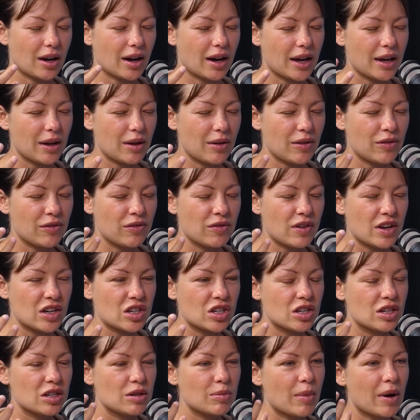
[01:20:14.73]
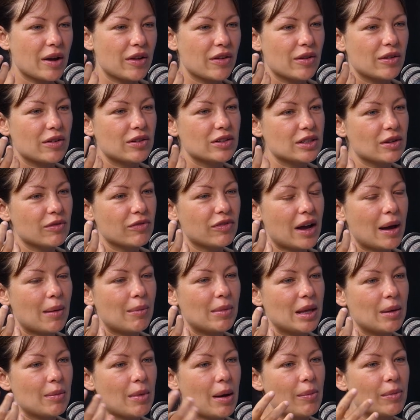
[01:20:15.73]
I envisioned some
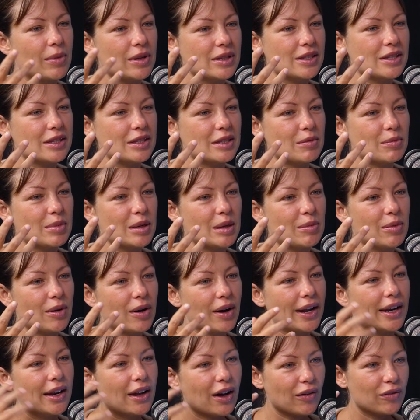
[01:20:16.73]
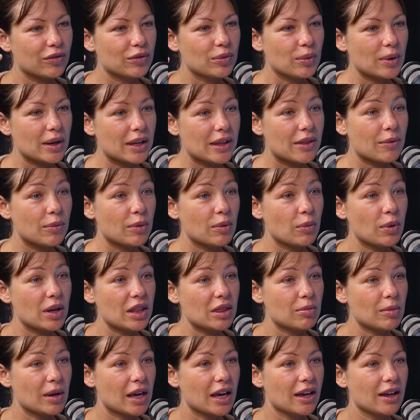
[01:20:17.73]
family members and some people I loved were
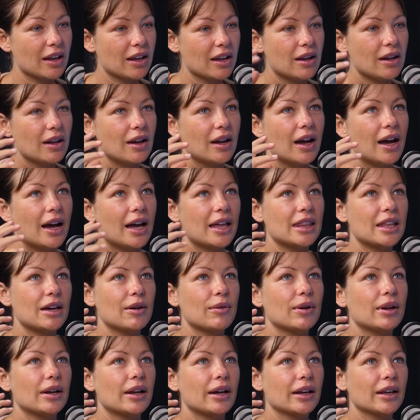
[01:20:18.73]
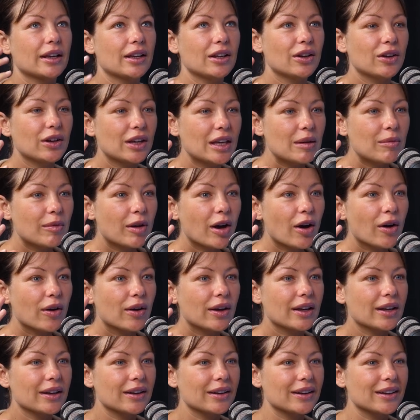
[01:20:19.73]
with me, and they were like, keep
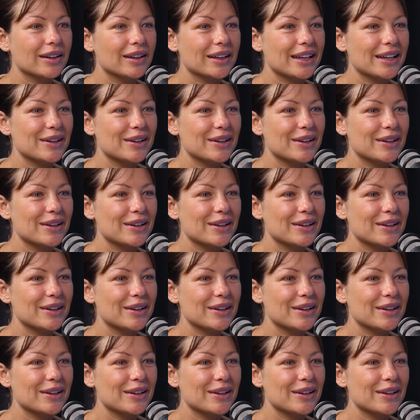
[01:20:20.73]
going.